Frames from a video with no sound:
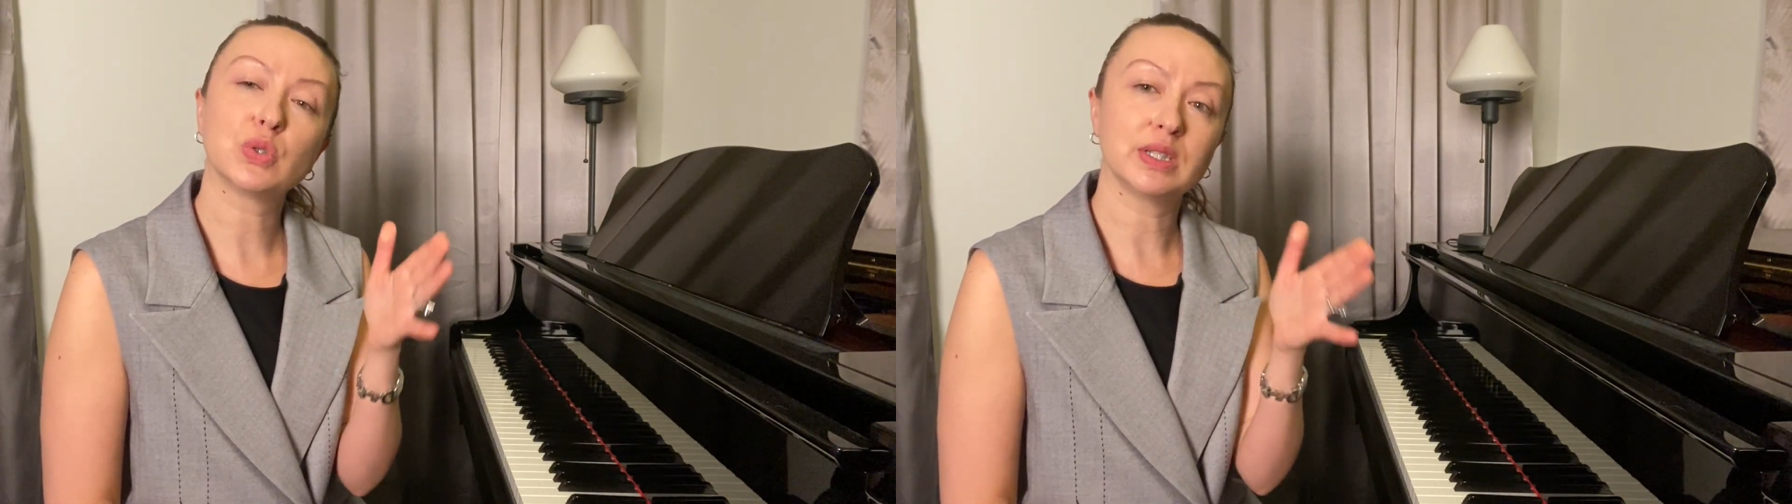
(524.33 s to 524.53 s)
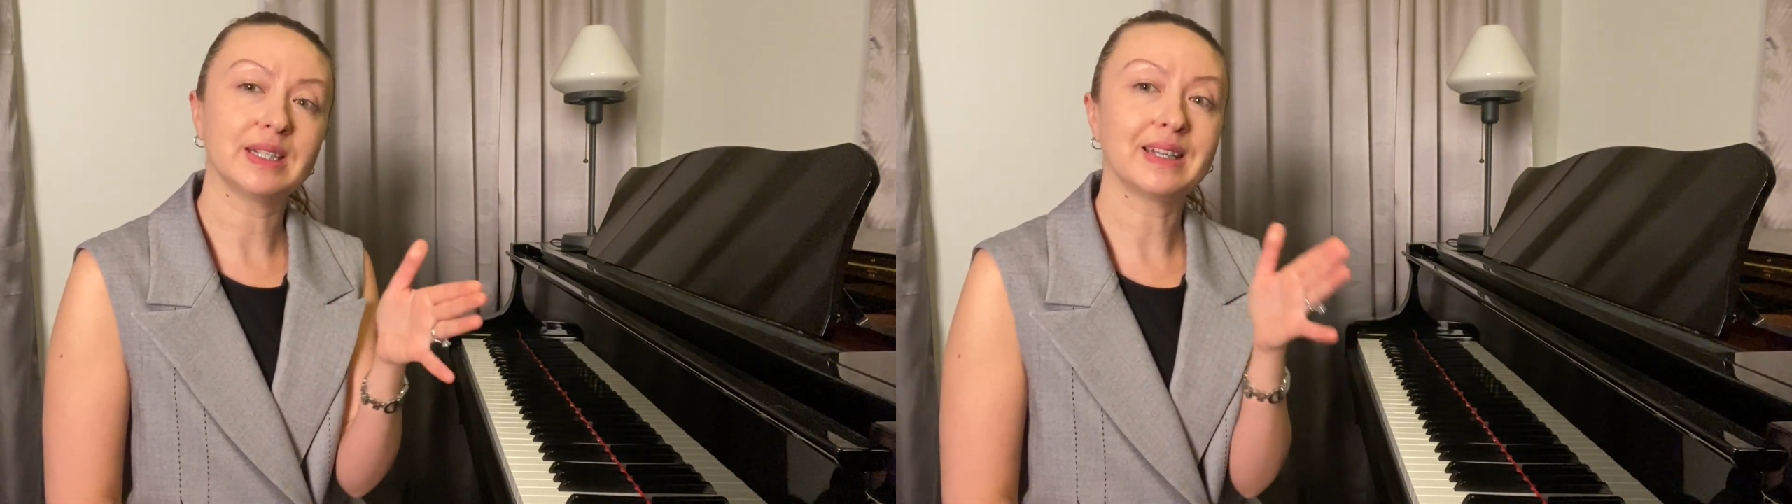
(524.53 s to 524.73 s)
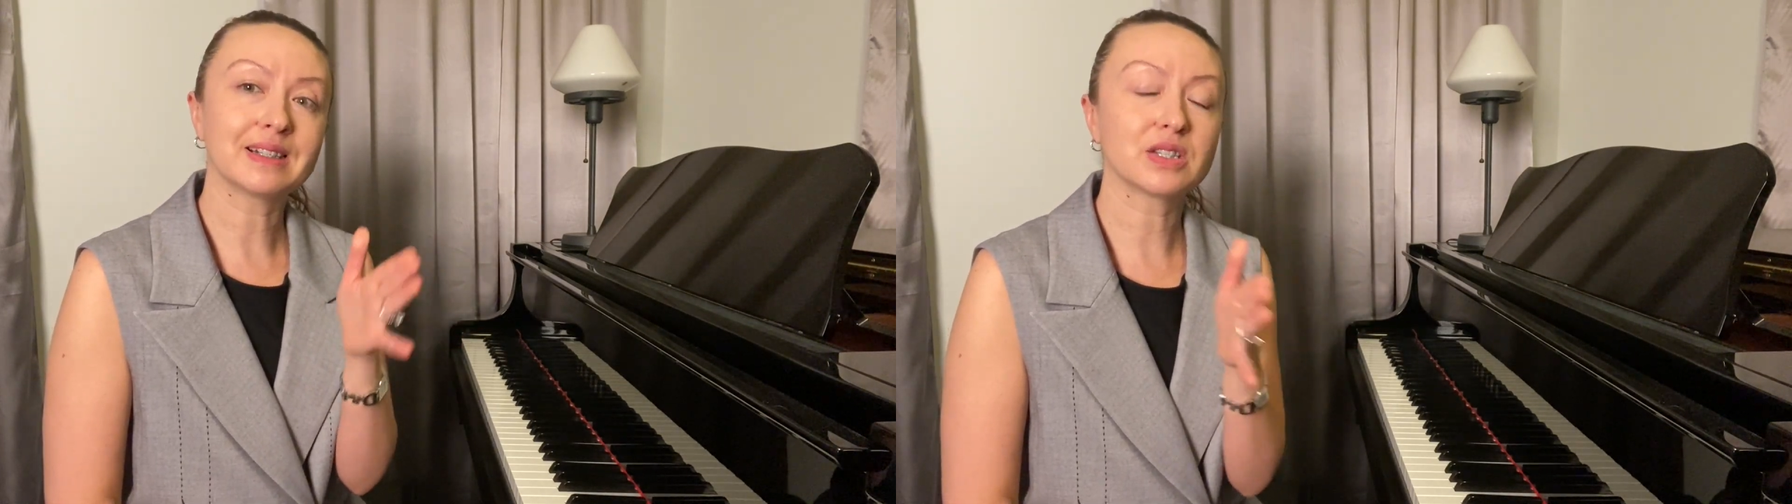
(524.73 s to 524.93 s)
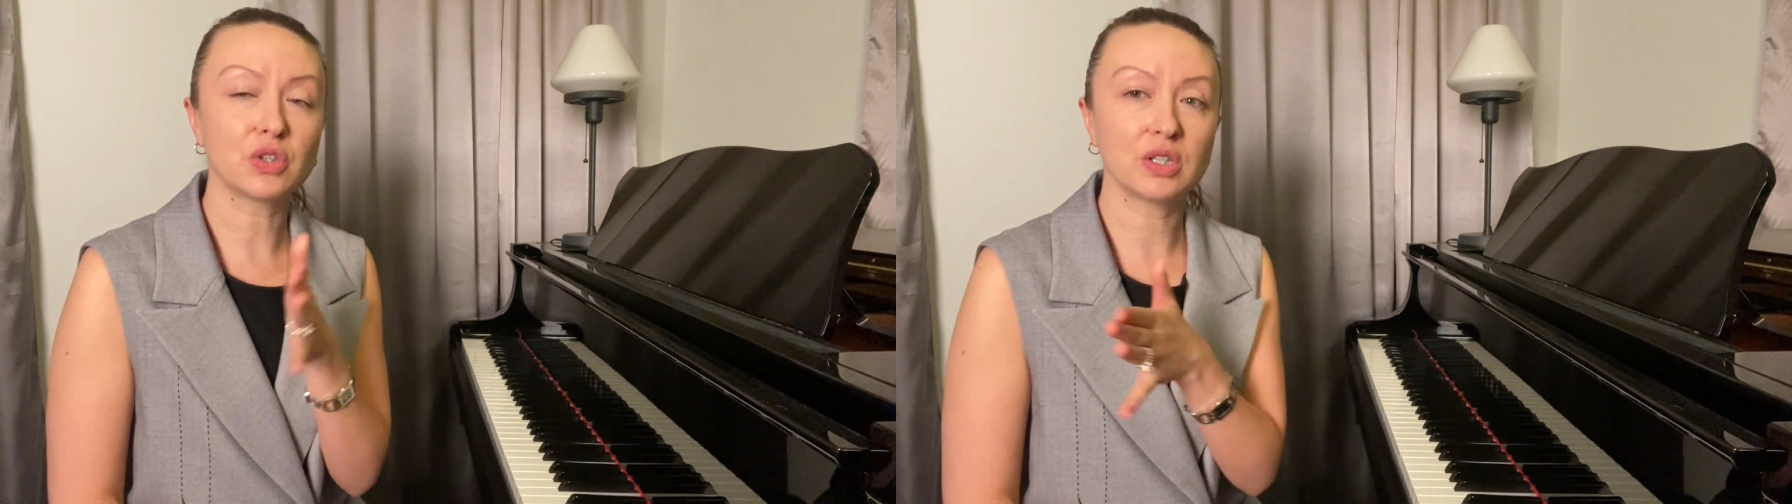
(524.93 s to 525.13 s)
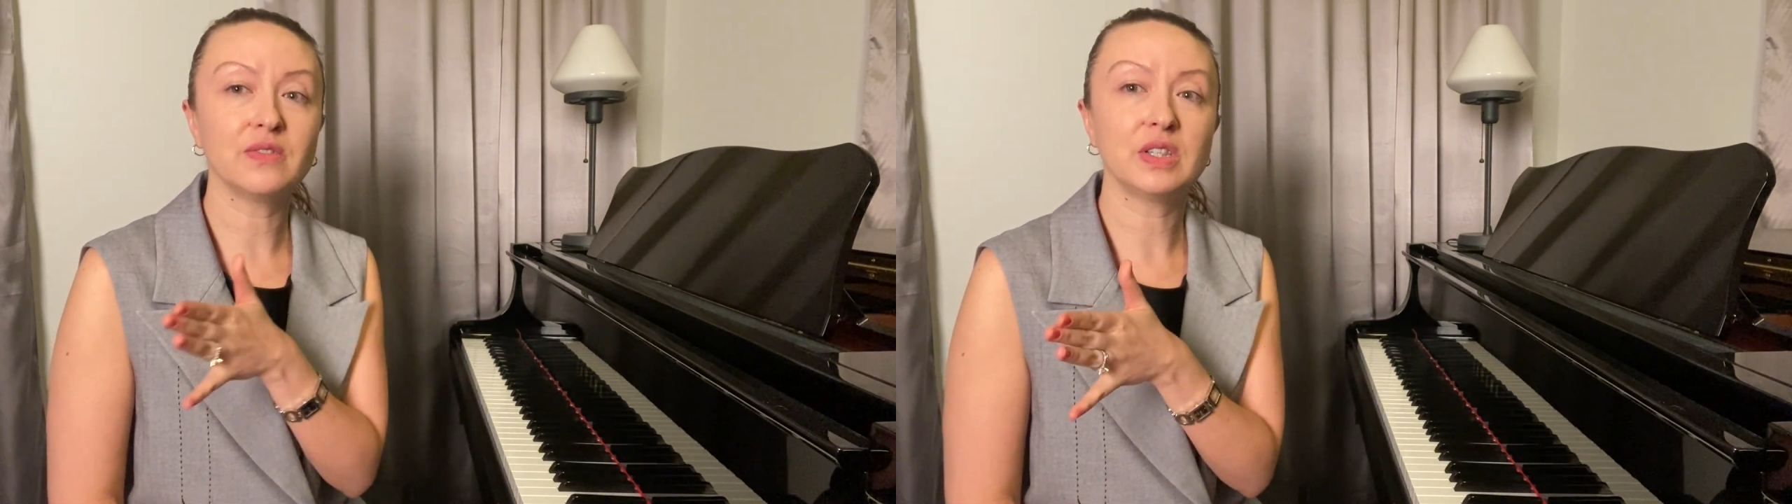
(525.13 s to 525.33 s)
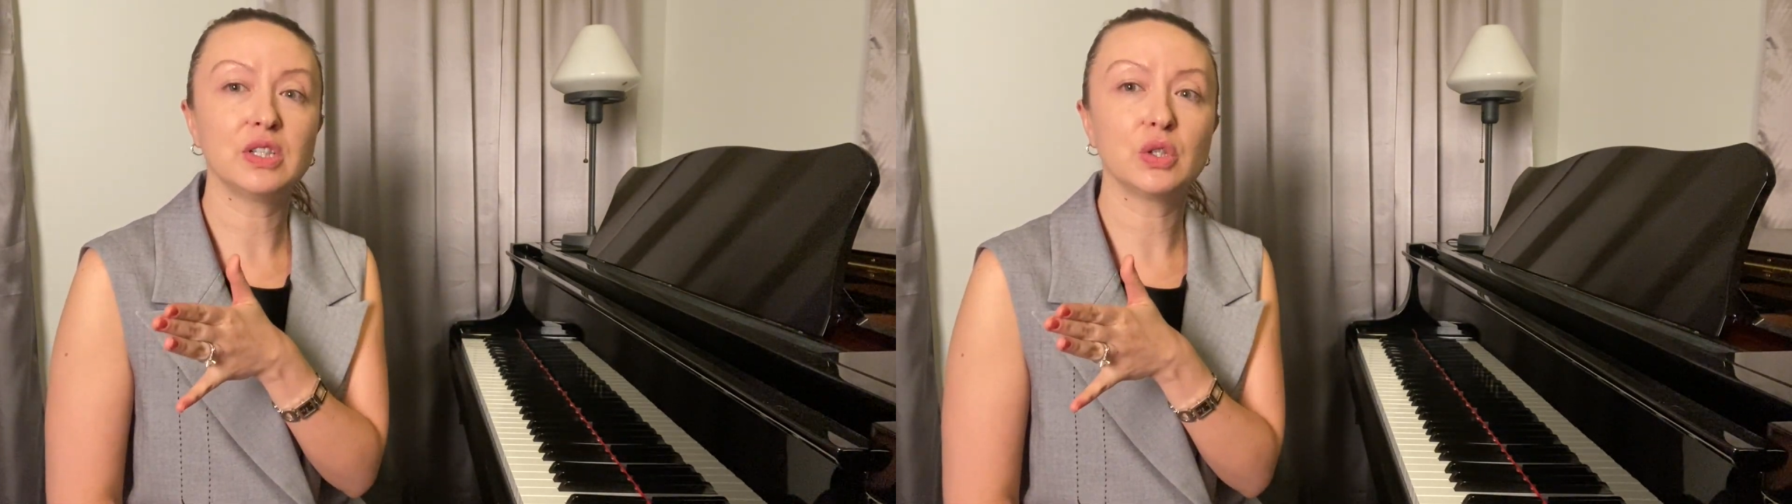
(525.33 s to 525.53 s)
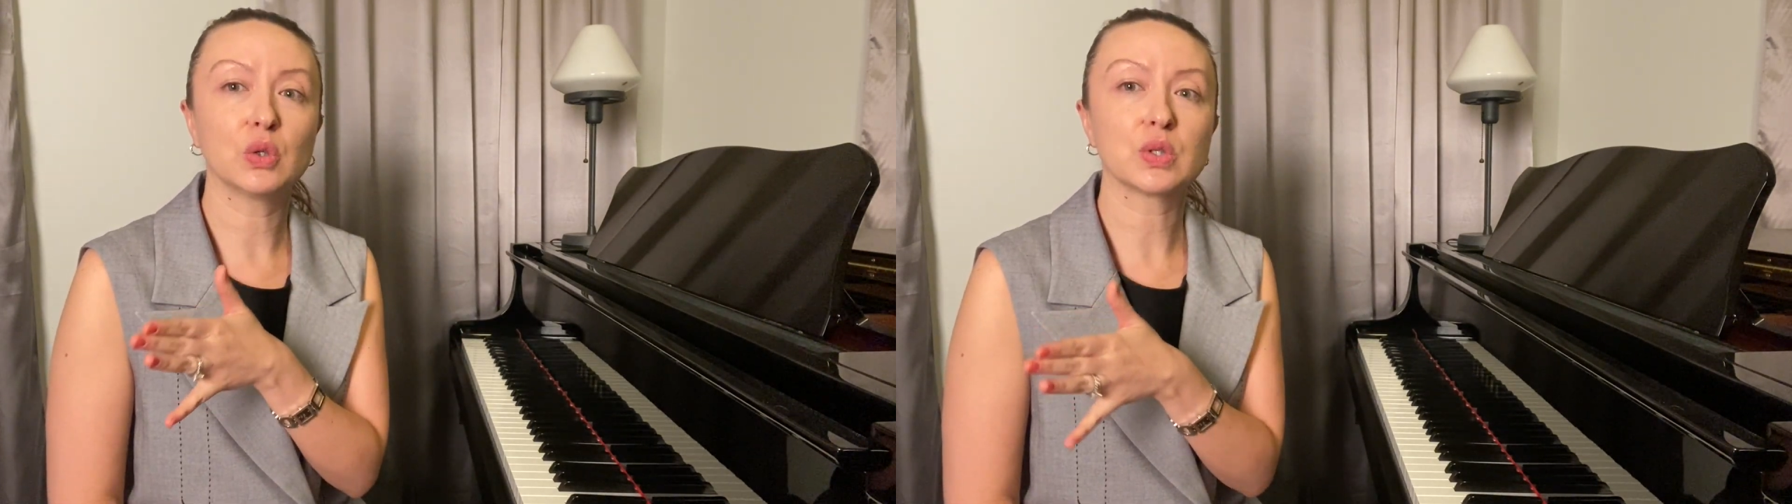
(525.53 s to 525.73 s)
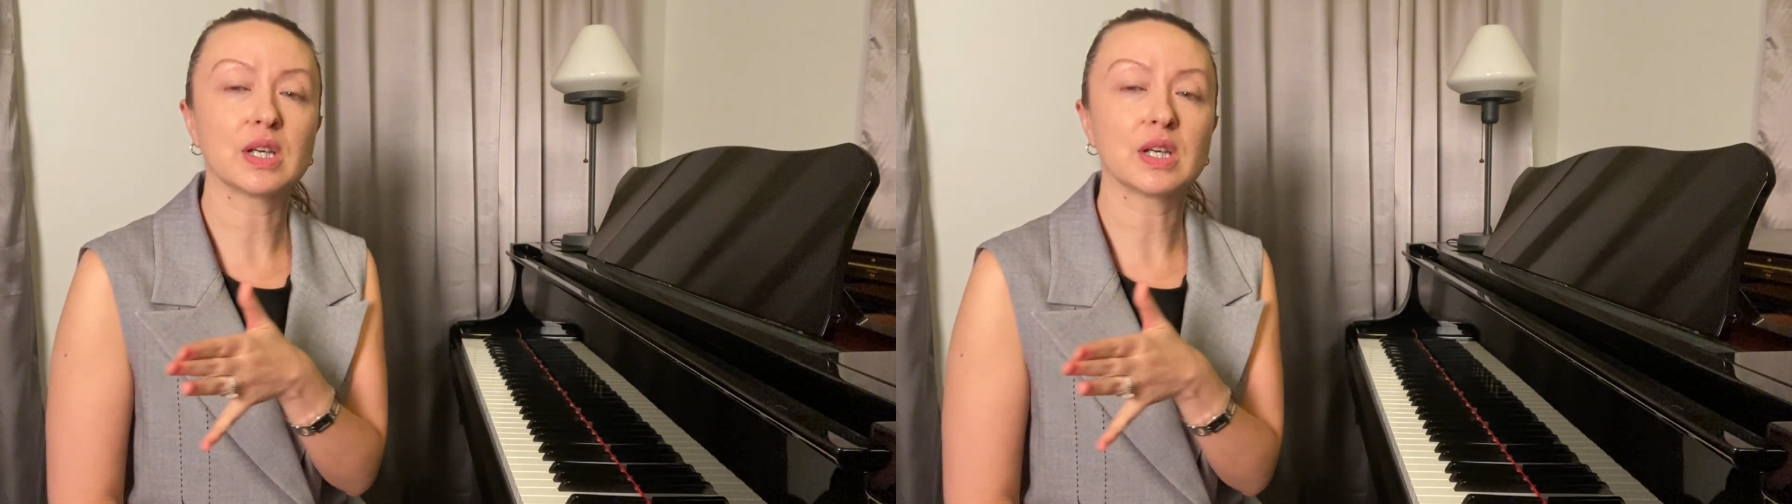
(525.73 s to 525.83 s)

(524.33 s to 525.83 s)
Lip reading: in the next 3 videos,